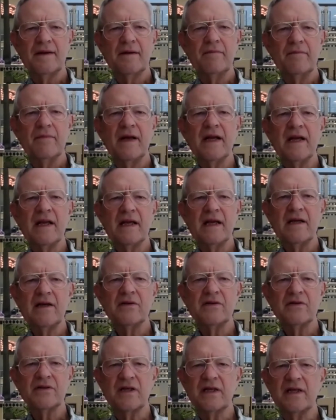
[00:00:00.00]
Many
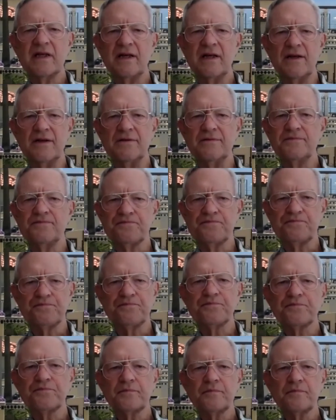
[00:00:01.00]
years ago,
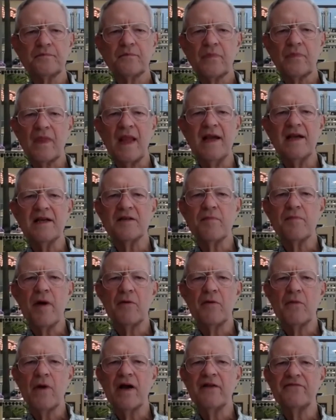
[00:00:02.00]
as my
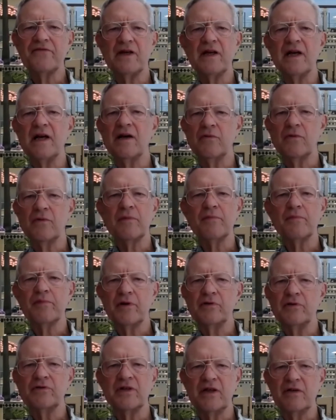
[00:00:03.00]
wife and I were
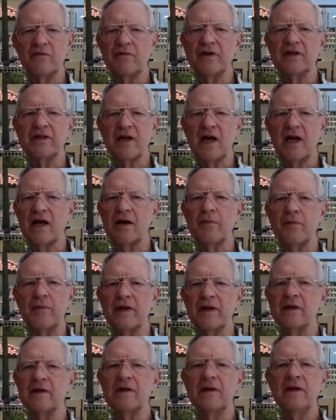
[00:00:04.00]
approaching
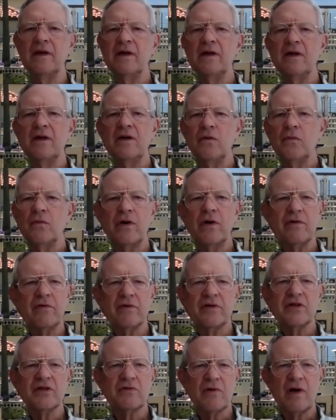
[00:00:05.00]
retirement, we were
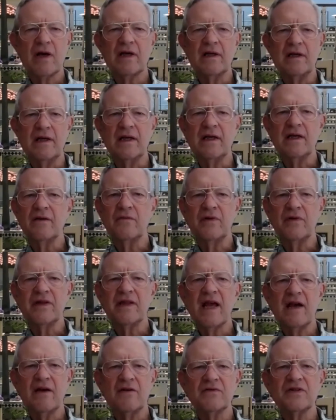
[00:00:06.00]
struggling with
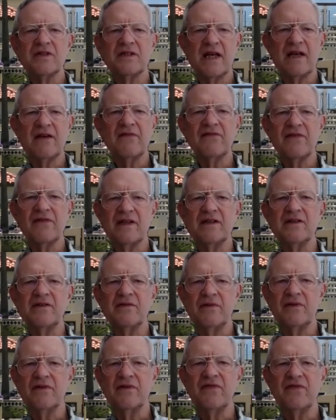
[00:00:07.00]
how safely
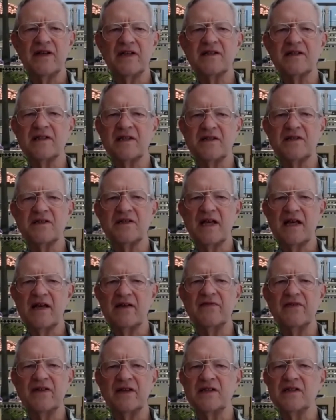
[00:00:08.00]
to invest the
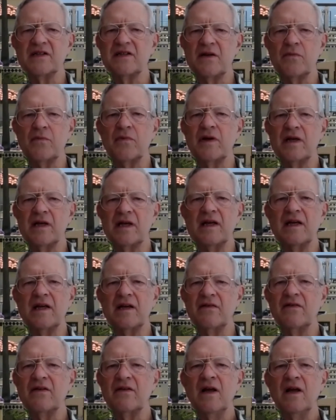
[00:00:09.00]
savings that we
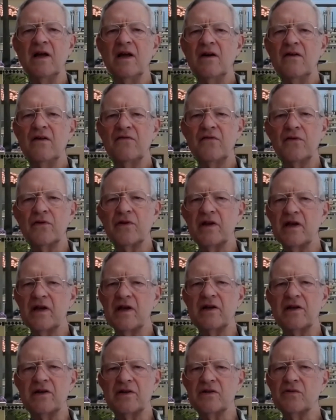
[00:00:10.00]
needed for the
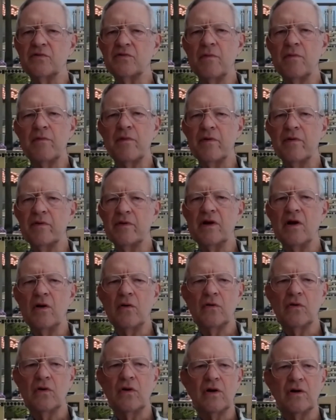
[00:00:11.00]
years when we would no
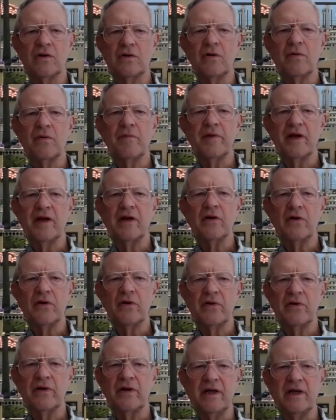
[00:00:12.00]
longer be
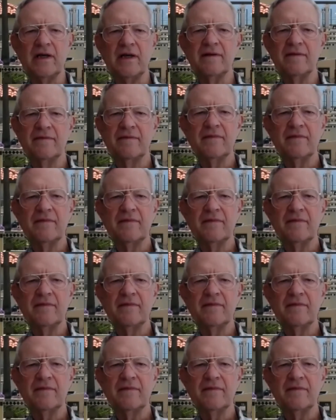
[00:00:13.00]
earning.